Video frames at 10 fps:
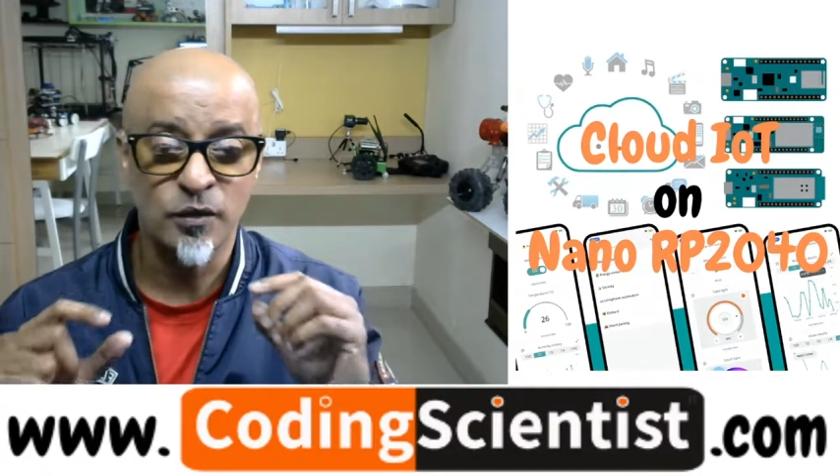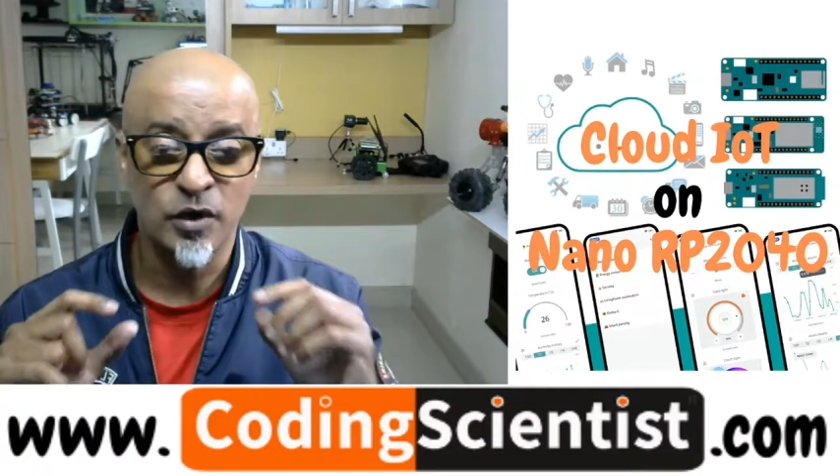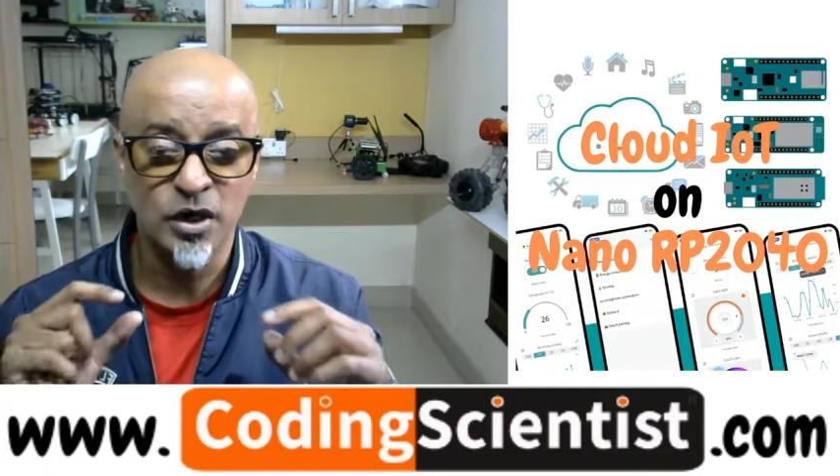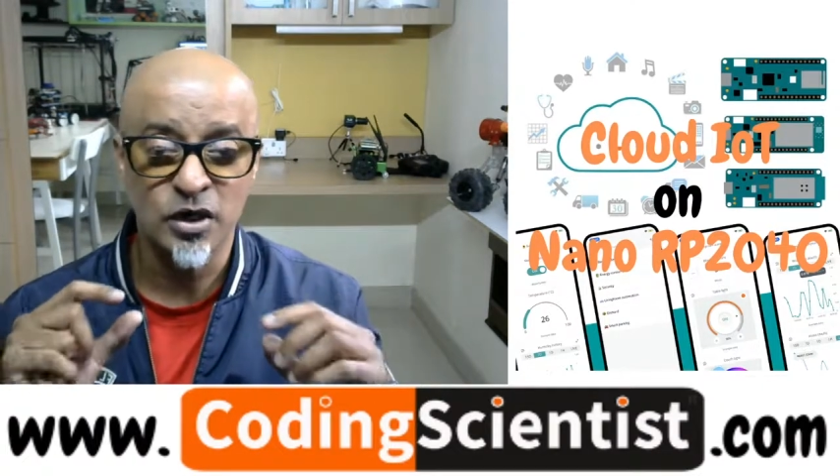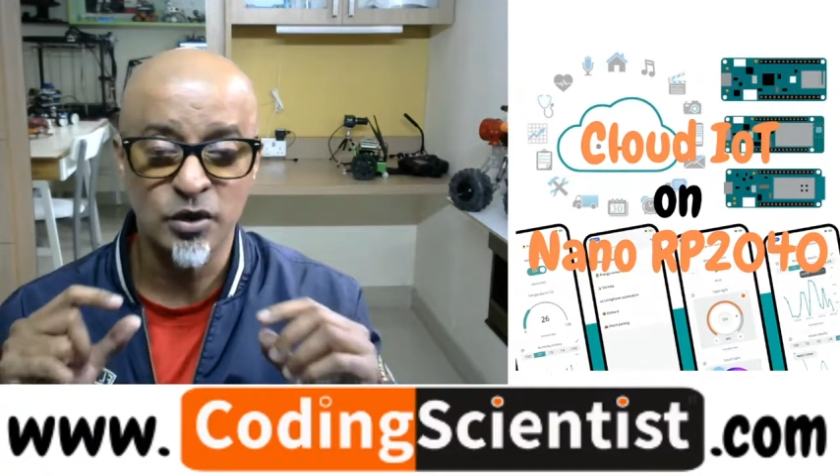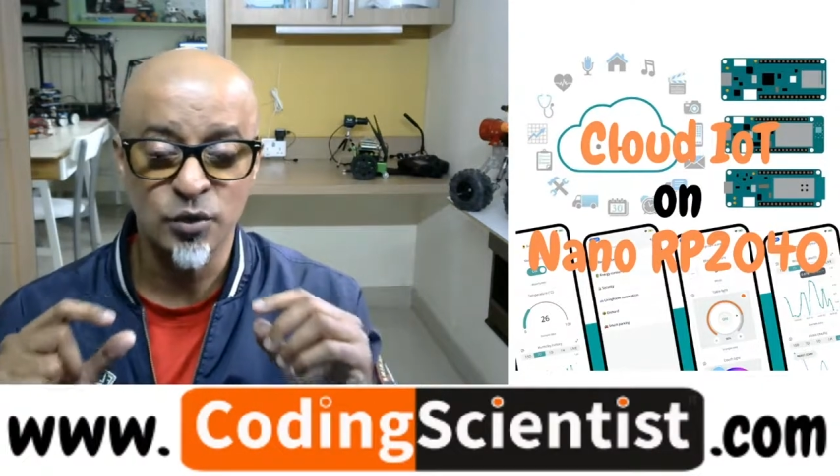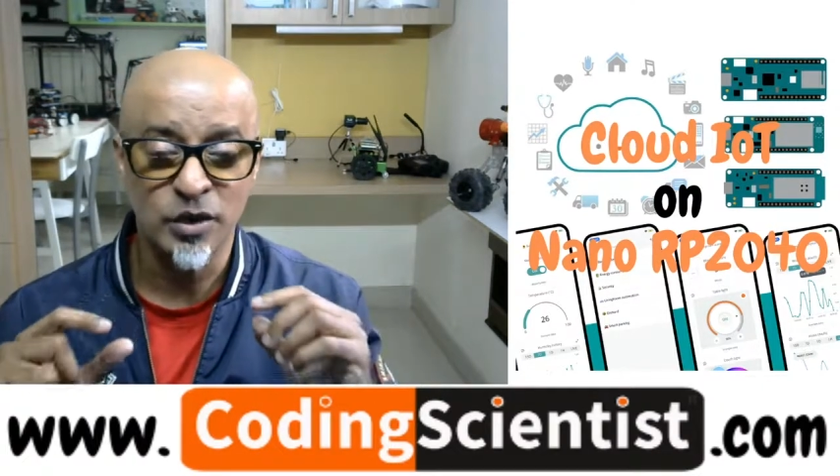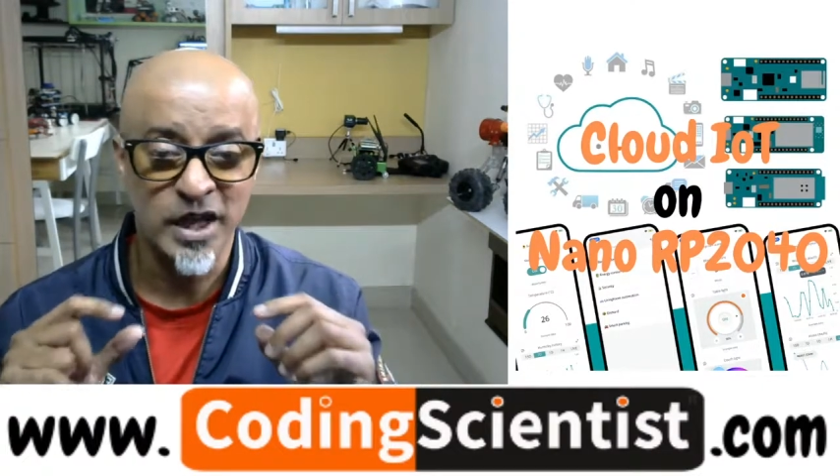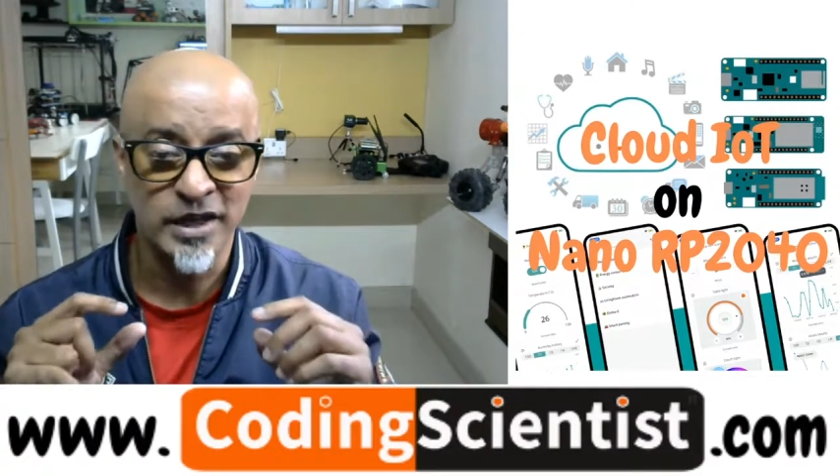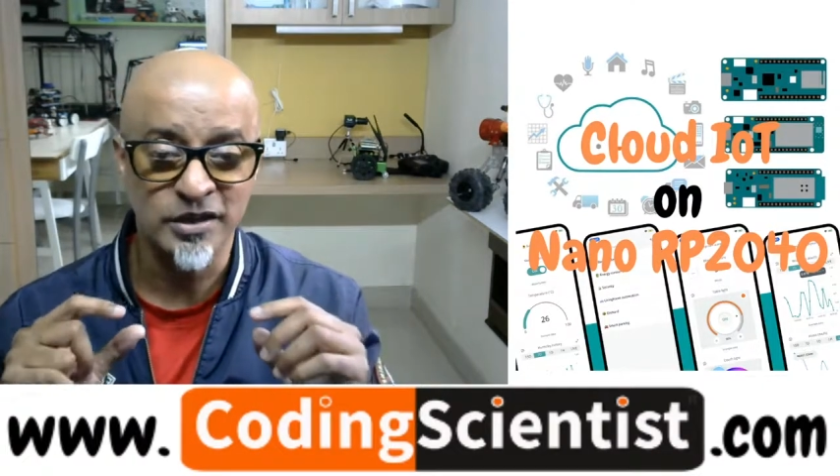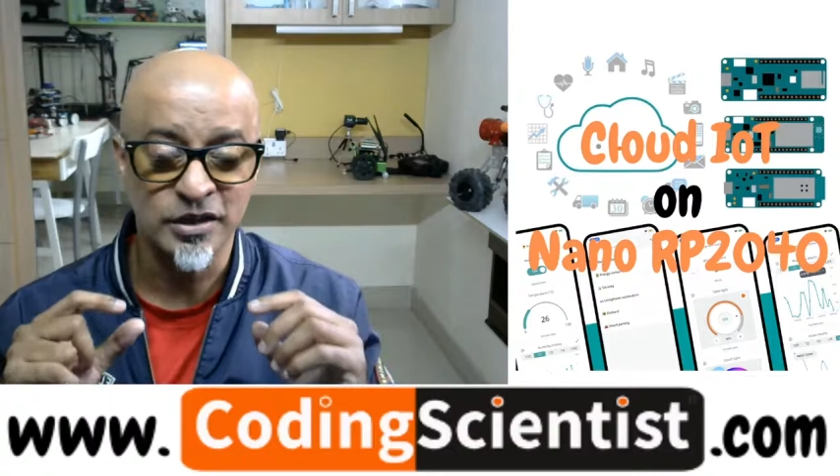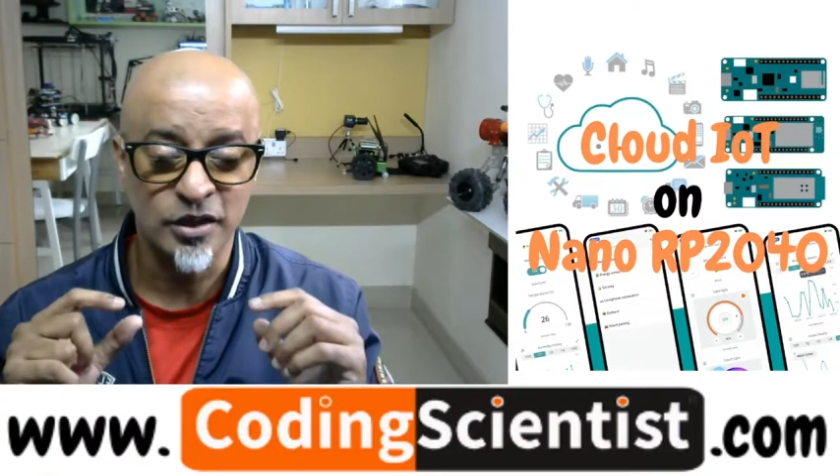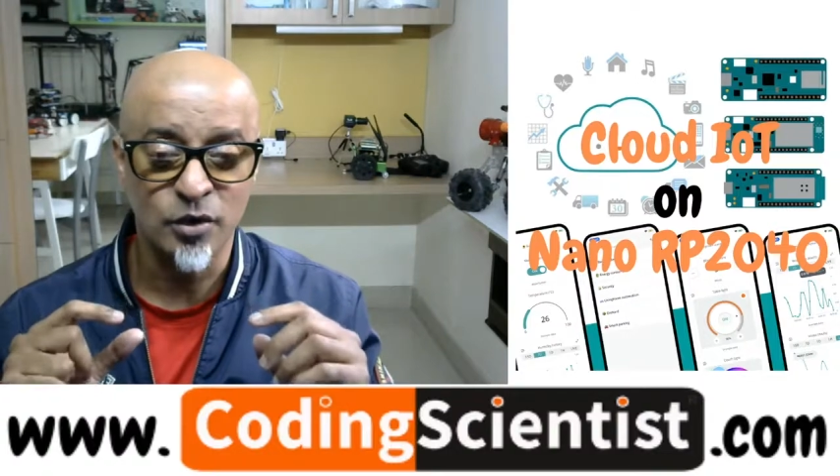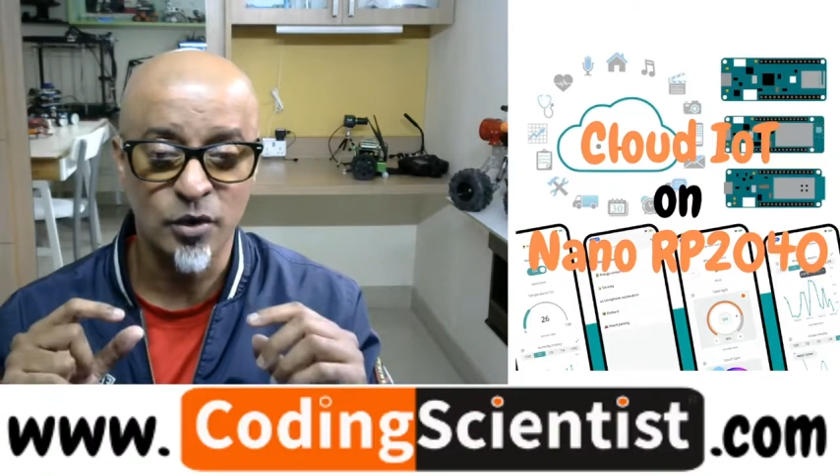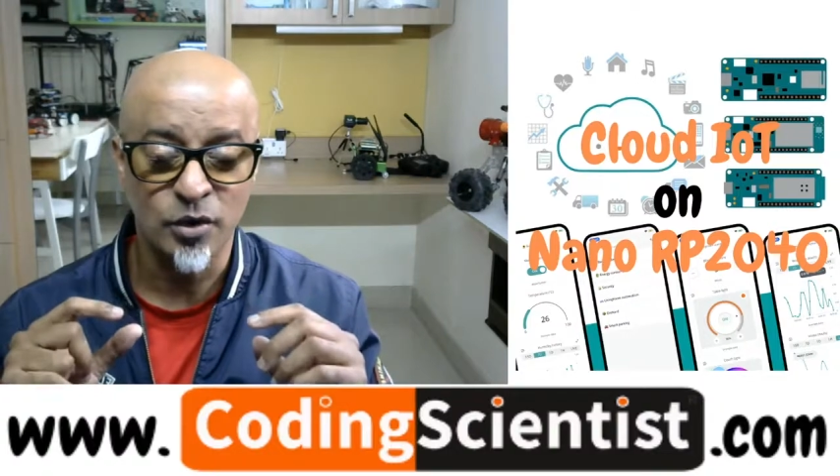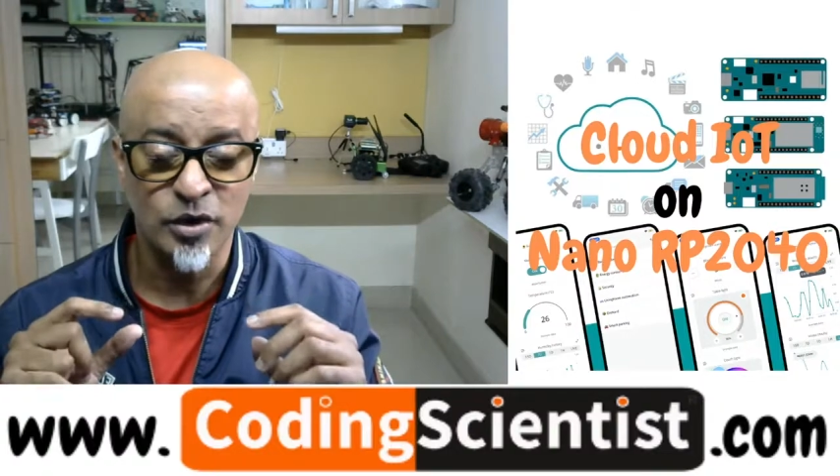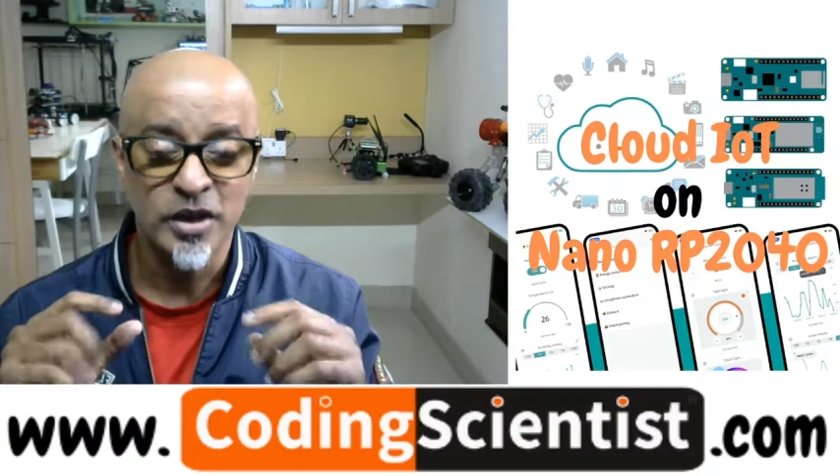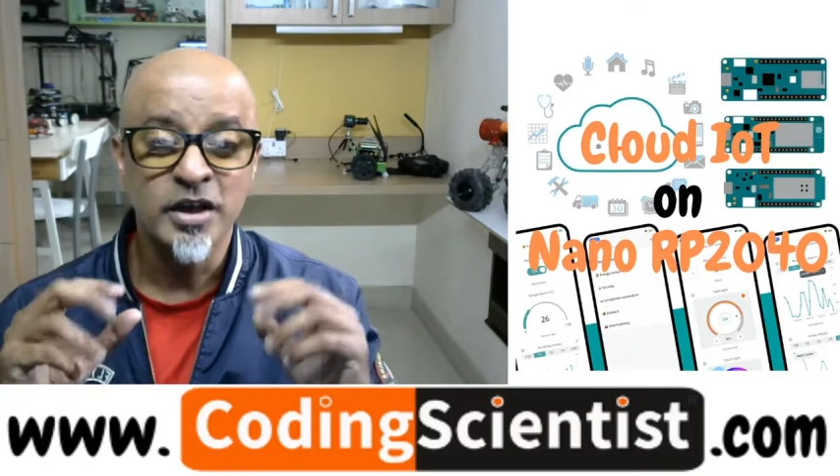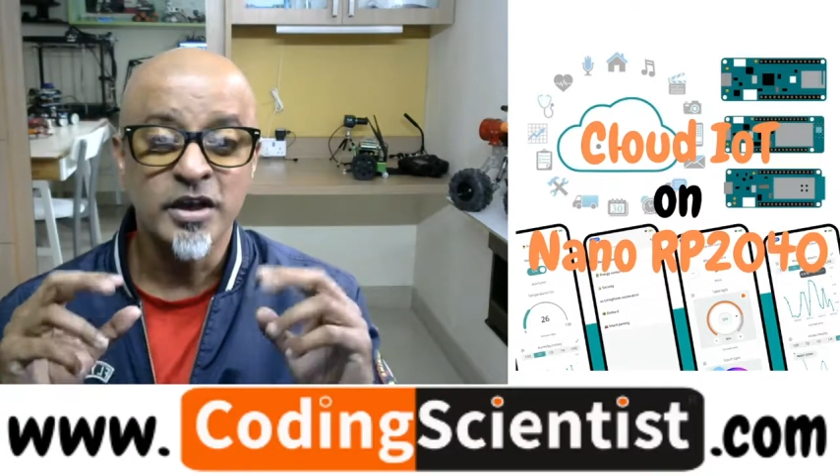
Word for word: one or two lines in the code,